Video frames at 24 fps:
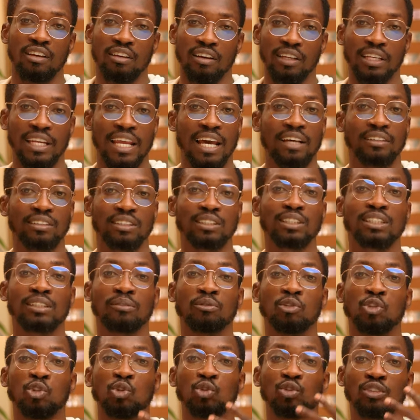And now since I'm
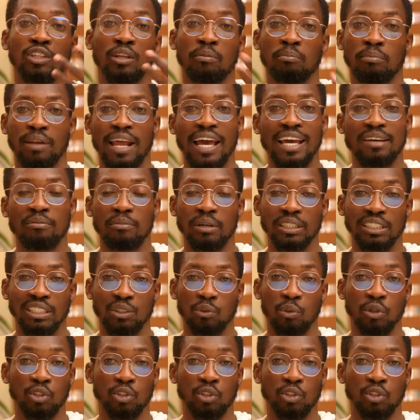choosing the Blackmagic,